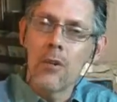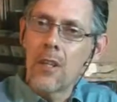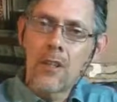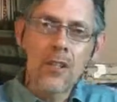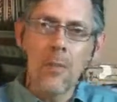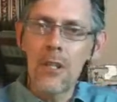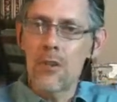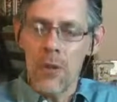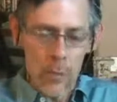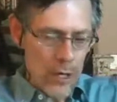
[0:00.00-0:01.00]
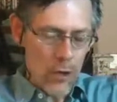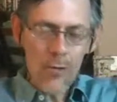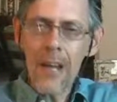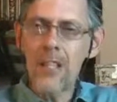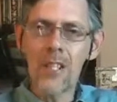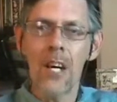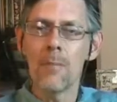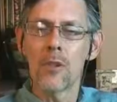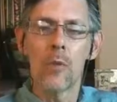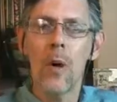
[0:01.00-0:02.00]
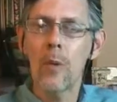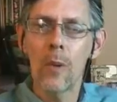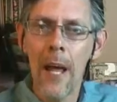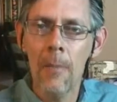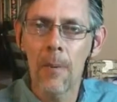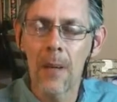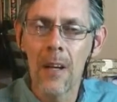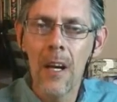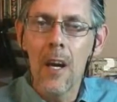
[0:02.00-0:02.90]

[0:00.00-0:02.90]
This is the mystery. When Christ comes, what will happen?